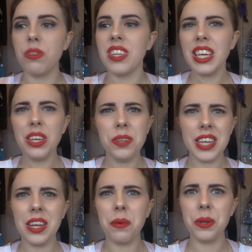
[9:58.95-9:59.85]
Thank you
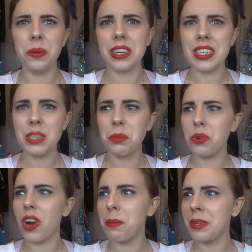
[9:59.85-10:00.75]
to anyone who does
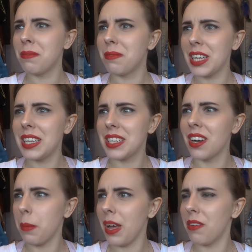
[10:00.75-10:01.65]
subscribe and takes
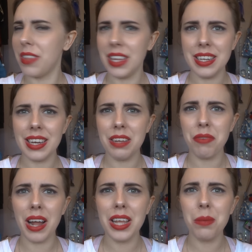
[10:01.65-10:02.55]
time out of their day,
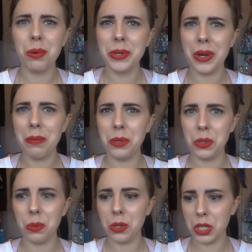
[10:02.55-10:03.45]
valuable time,
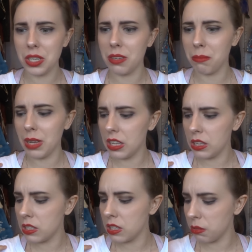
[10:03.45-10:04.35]
to watch my
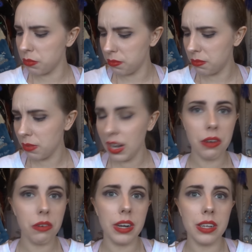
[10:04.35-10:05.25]
little self
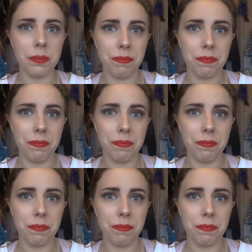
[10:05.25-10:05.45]
clown around.